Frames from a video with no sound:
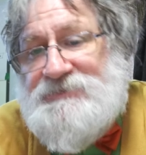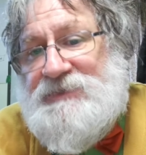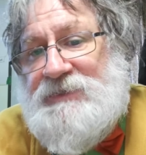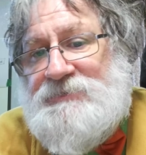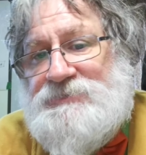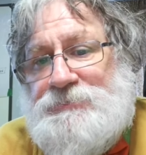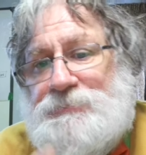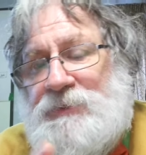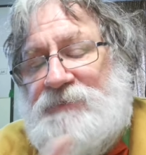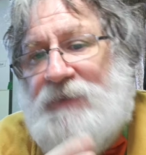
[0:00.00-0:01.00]
today
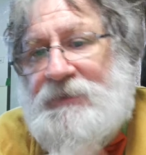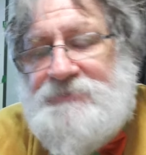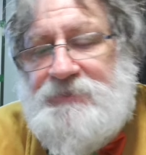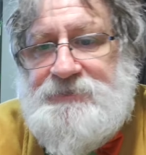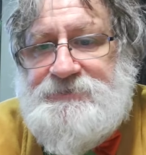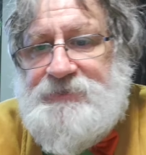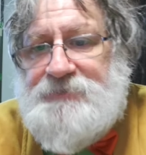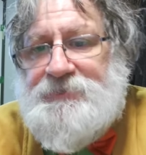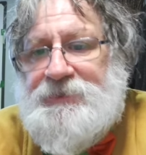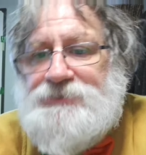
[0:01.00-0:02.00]
to
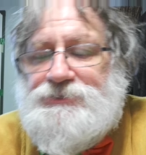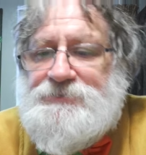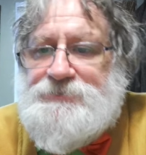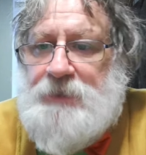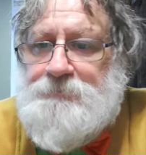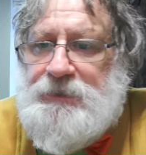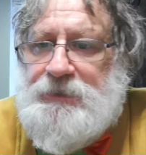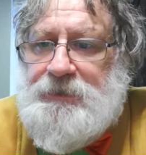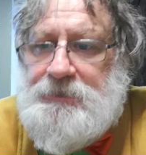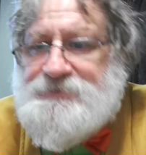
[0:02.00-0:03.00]
revitalising the nation's
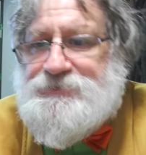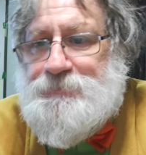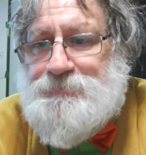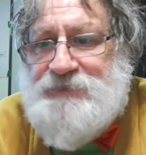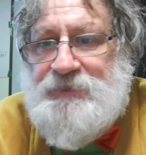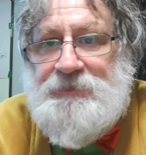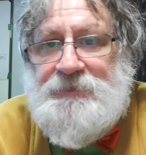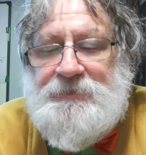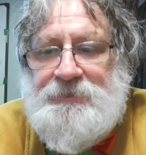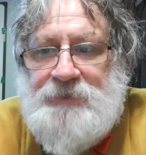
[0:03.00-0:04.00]
crumbling classrooms
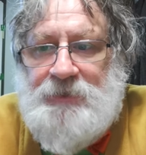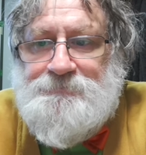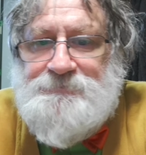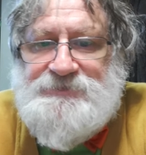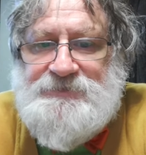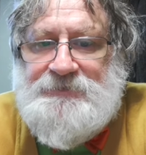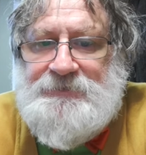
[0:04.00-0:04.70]
comes